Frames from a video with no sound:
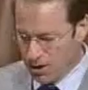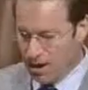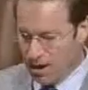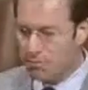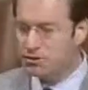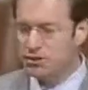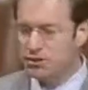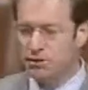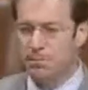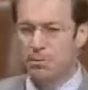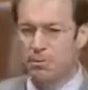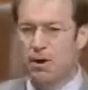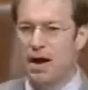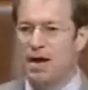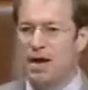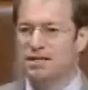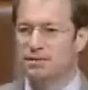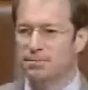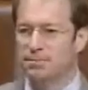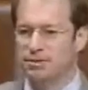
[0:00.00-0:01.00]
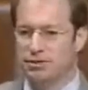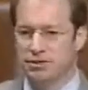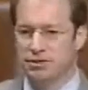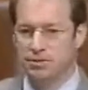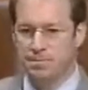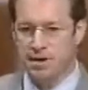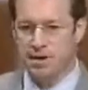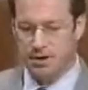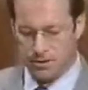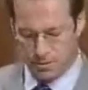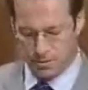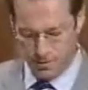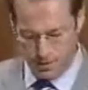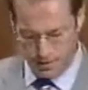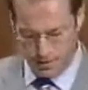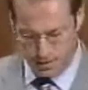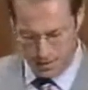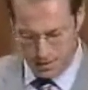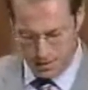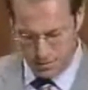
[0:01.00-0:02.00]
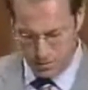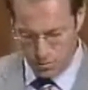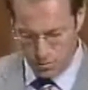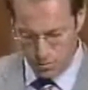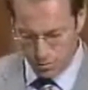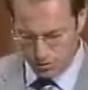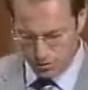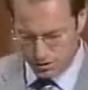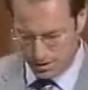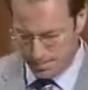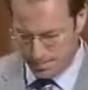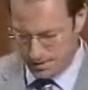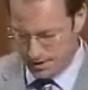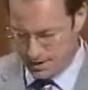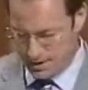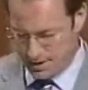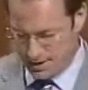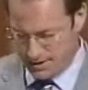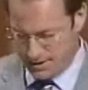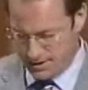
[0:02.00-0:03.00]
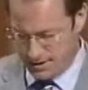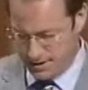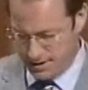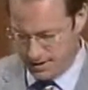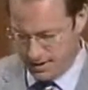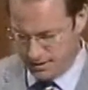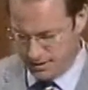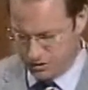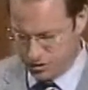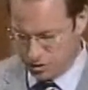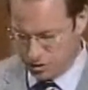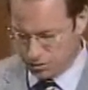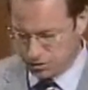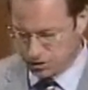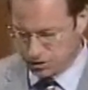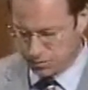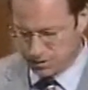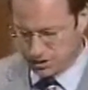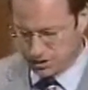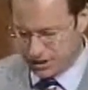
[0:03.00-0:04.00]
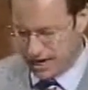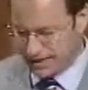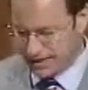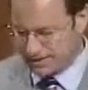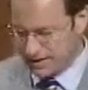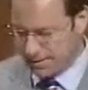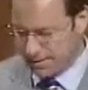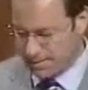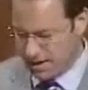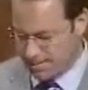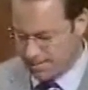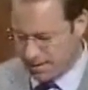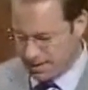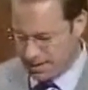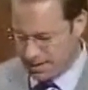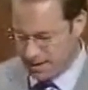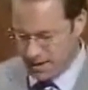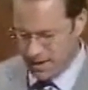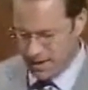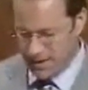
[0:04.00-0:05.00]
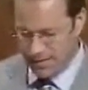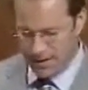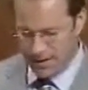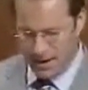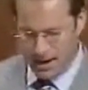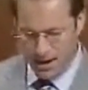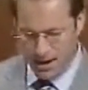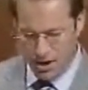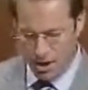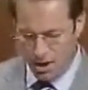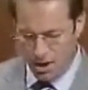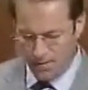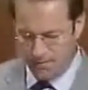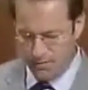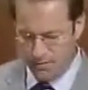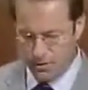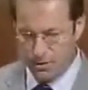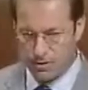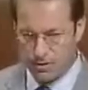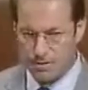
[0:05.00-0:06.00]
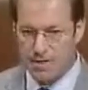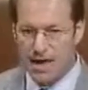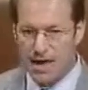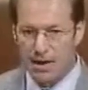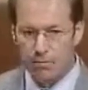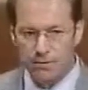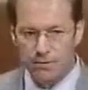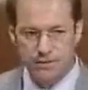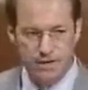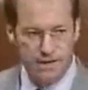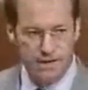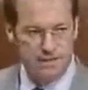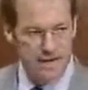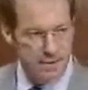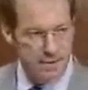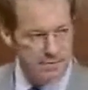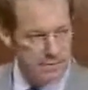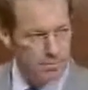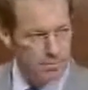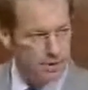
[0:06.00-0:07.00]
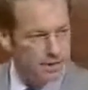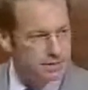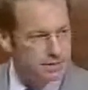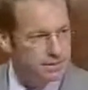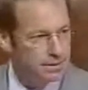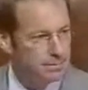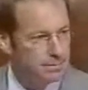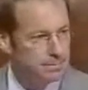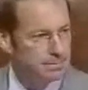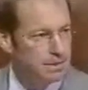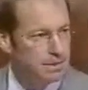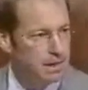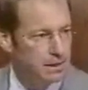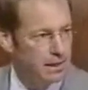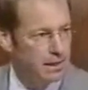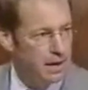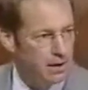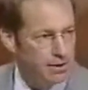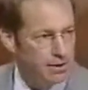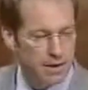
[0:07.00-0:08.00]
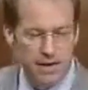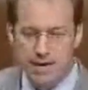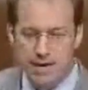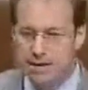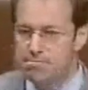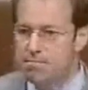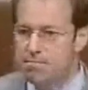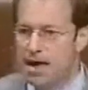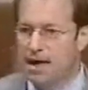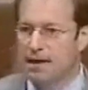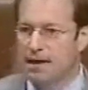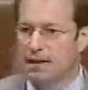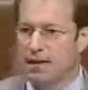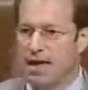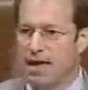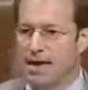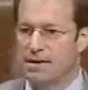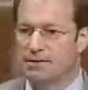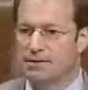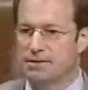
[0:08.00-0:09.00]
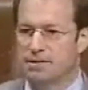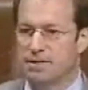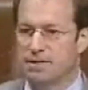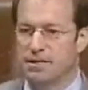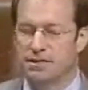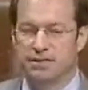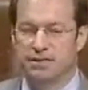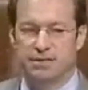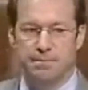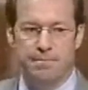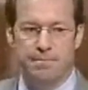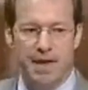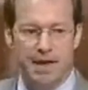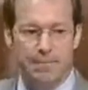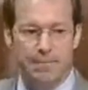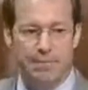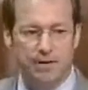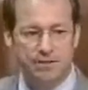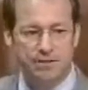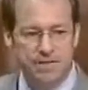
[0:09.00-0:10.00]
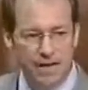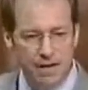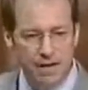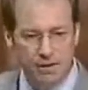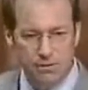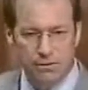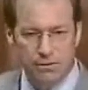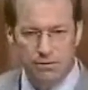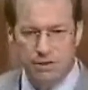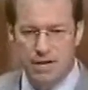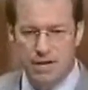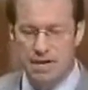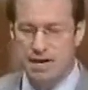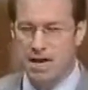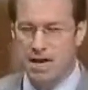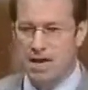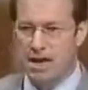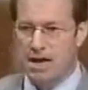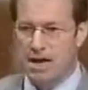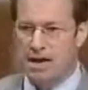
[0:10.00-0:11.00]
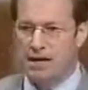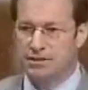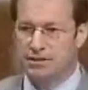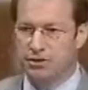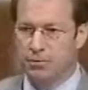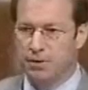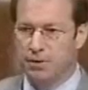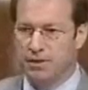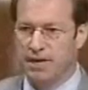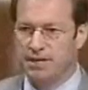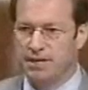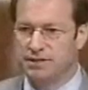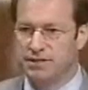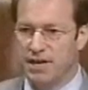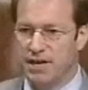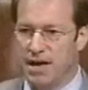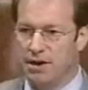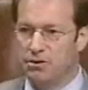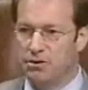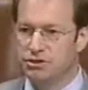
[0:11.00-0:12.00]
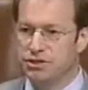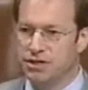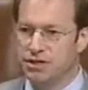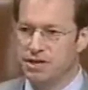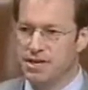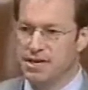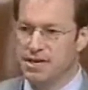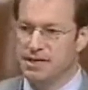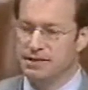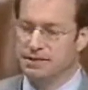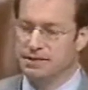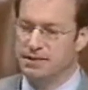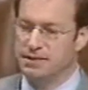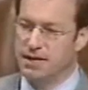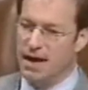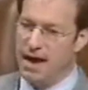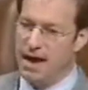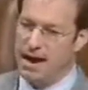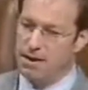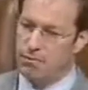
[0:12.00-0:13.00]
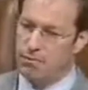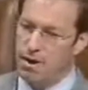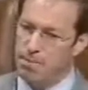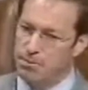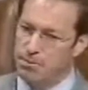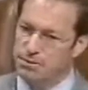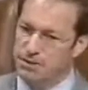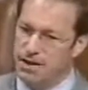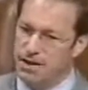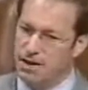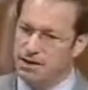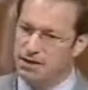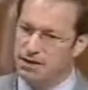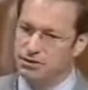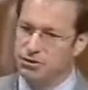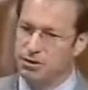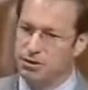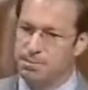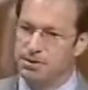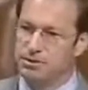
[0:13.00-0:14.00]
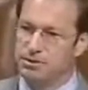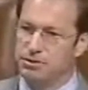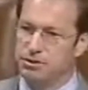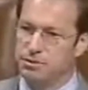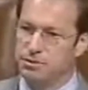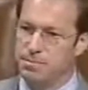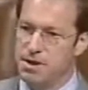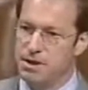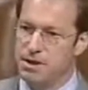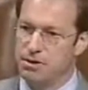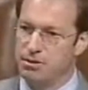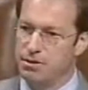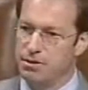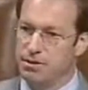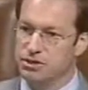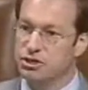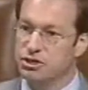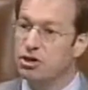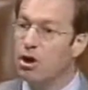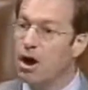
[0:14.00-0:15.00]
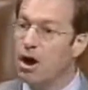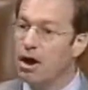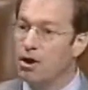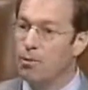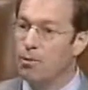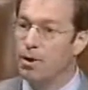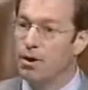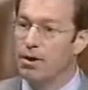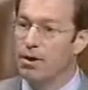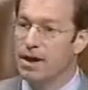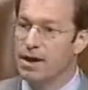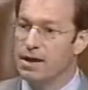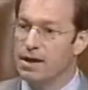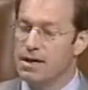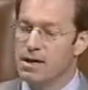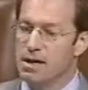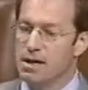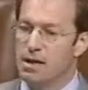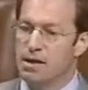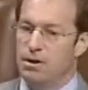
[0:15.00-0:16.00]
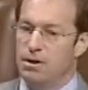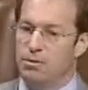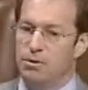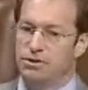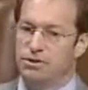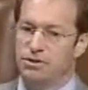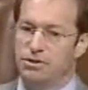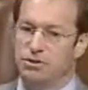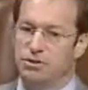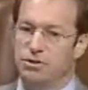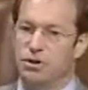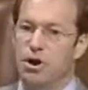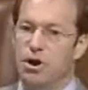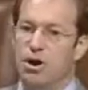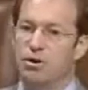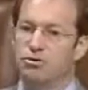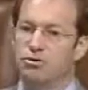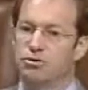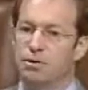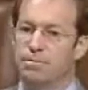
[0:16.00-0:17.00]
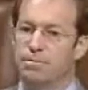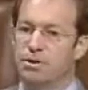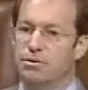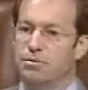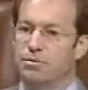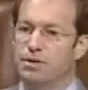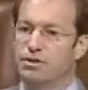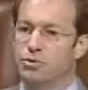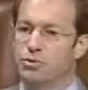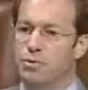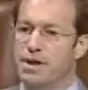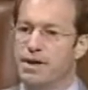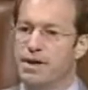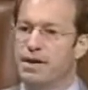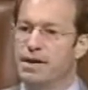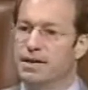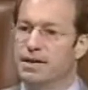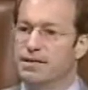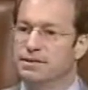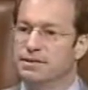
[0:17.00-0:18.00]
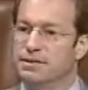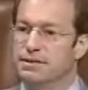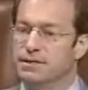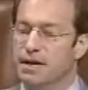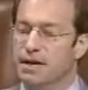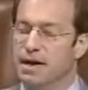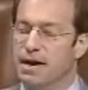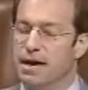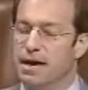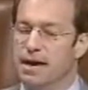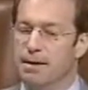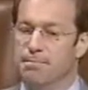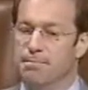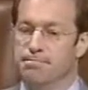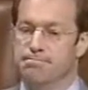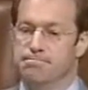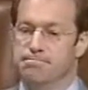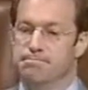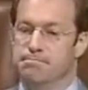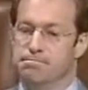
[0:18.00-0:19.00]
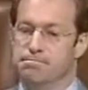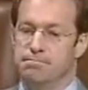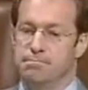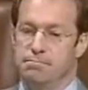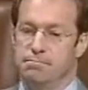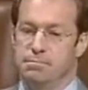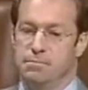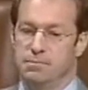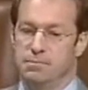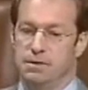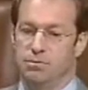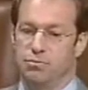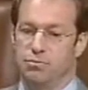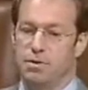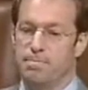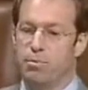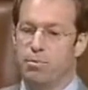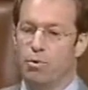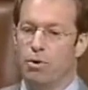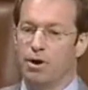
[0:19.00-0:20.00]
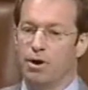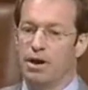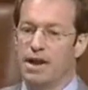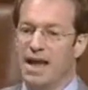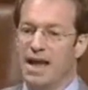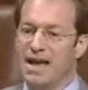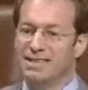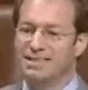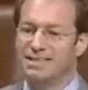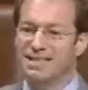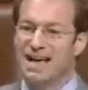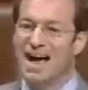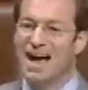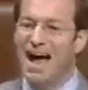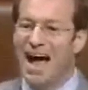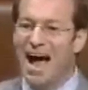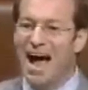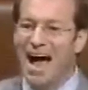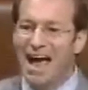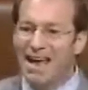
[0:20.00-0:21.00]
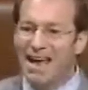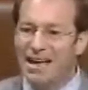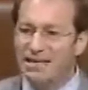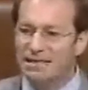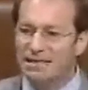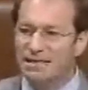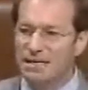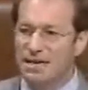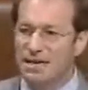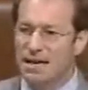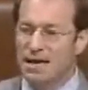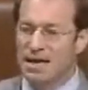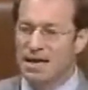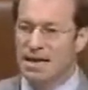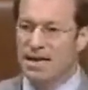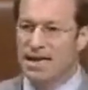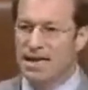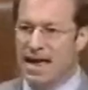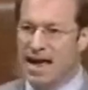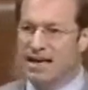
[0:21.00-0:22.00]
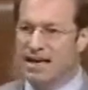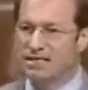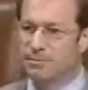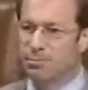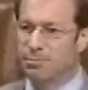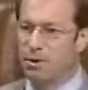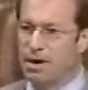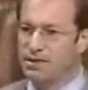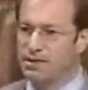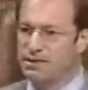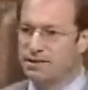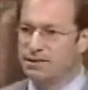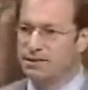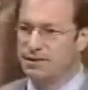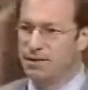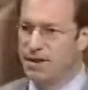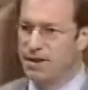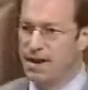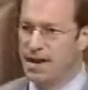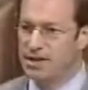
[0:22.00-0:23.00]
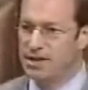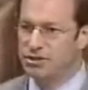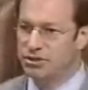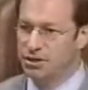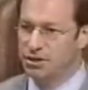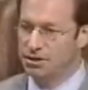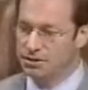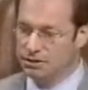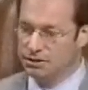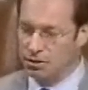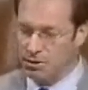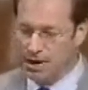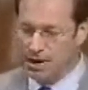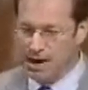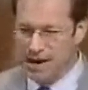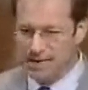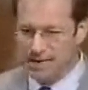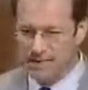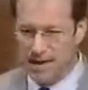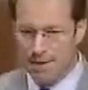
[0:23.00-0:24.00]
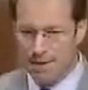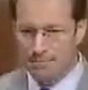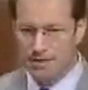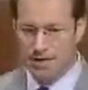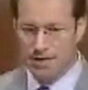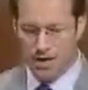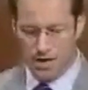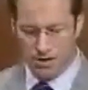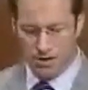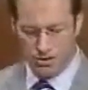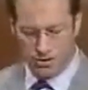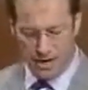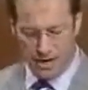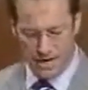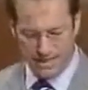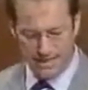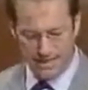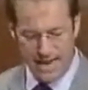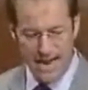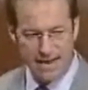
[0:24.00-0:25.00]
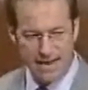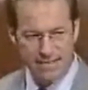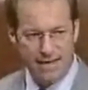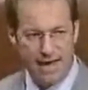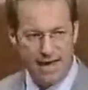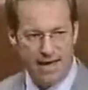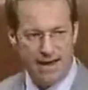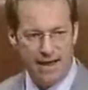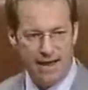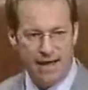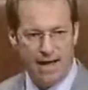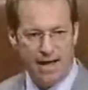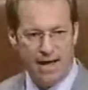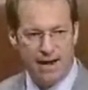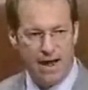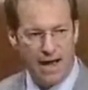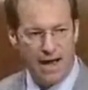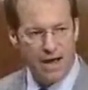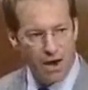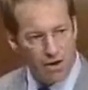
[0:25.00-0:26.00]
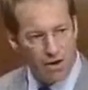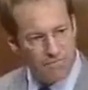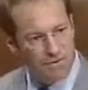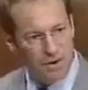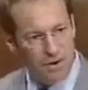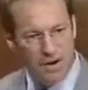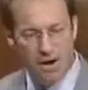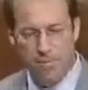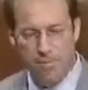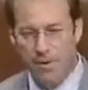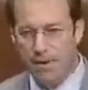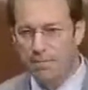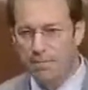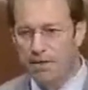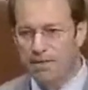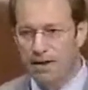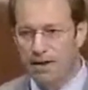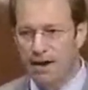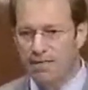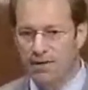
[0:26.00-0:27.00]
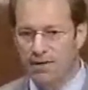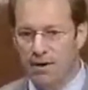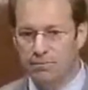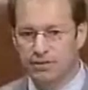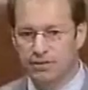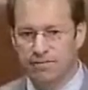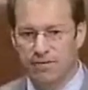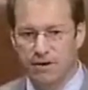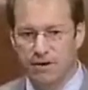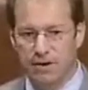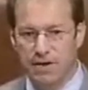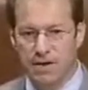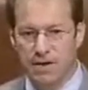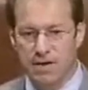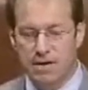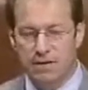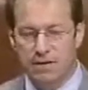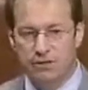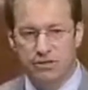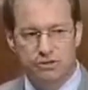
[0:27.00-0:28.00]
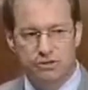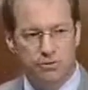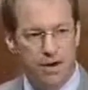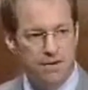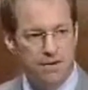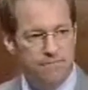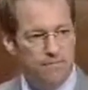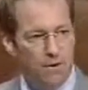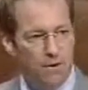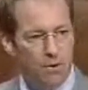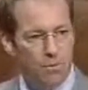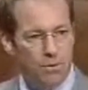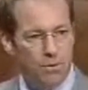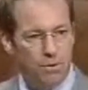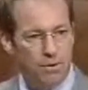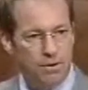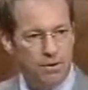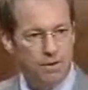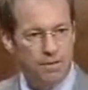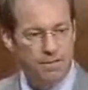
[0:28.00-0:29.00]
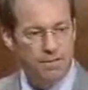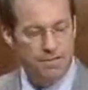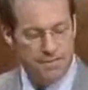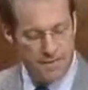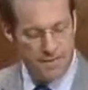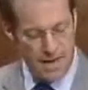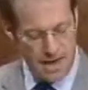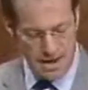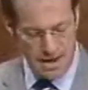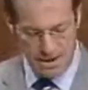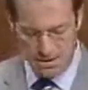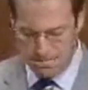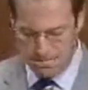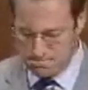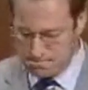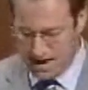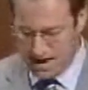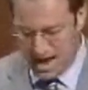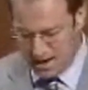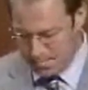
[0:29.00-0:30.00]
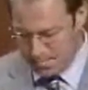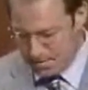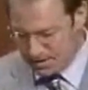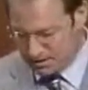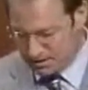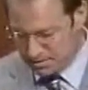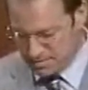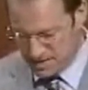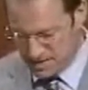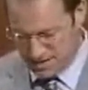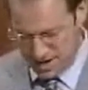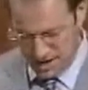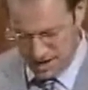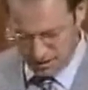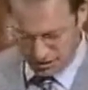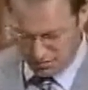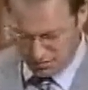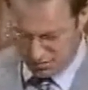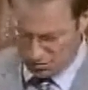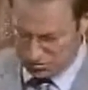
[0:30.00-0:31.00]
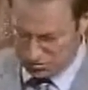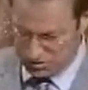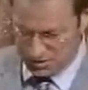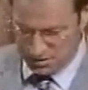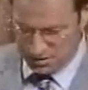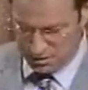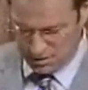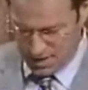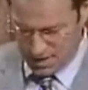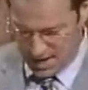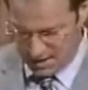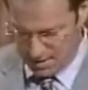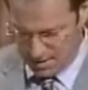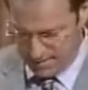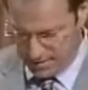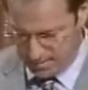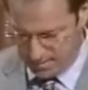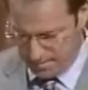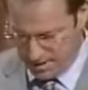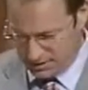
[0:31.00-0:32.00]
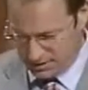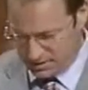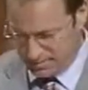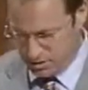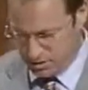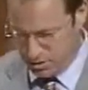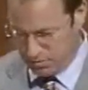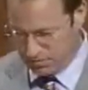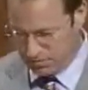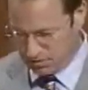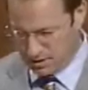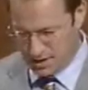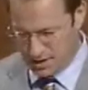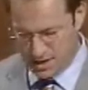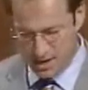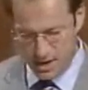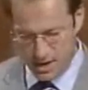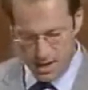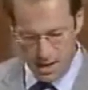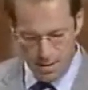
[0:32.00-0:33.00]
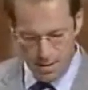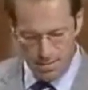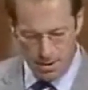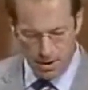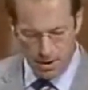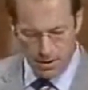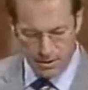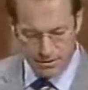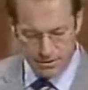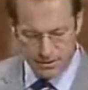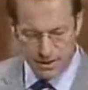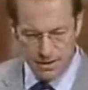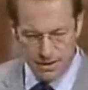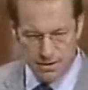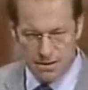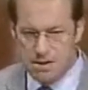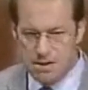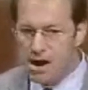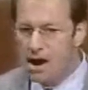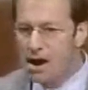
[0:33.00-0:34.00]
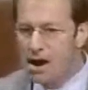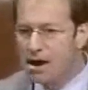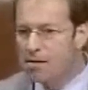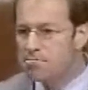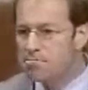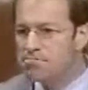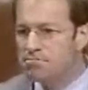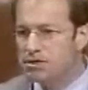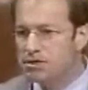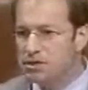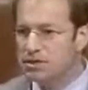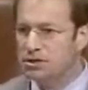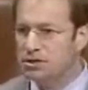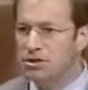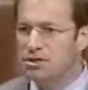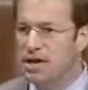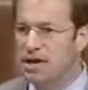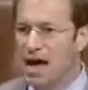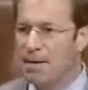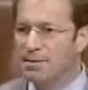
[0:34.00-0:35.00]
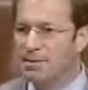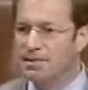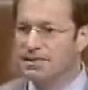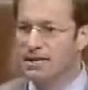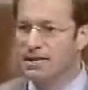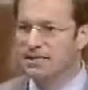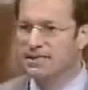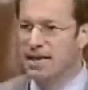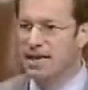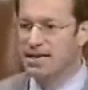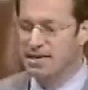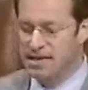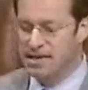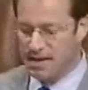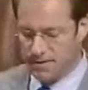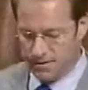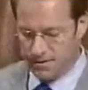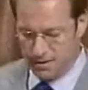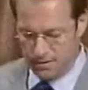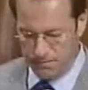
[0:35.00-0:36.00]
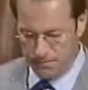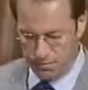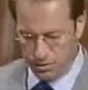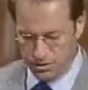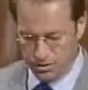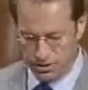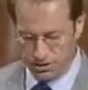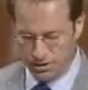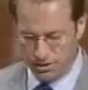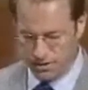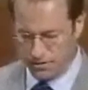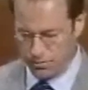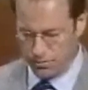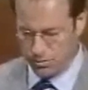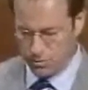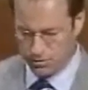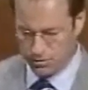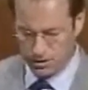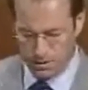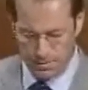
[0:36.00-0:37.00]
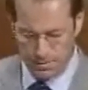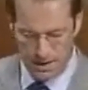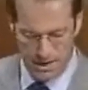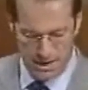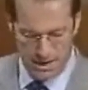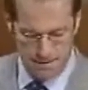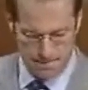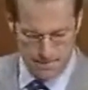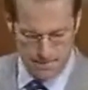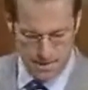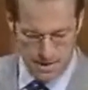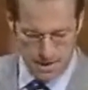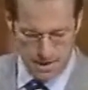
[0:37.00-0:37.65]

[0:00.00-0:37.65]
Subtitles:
know, I was surprised, Mr. Speaker, that the Rules Committee chose to reject an amendment that I offered that was an attempt to bring some clarity and light to this debate, particularly as it relates to energy needs. I represent a district, Mr. Speaker, in the Chicago area, which the Chicago Tribune this week has reported has the highest gas prices in the nation. So in an attempt to try and take that on, I offered an amendment that I thought was a very straightforward thing, not meant to be controversial, not meant to be overly partisan, just a good common sense idea that unfortunately the Rules Committee,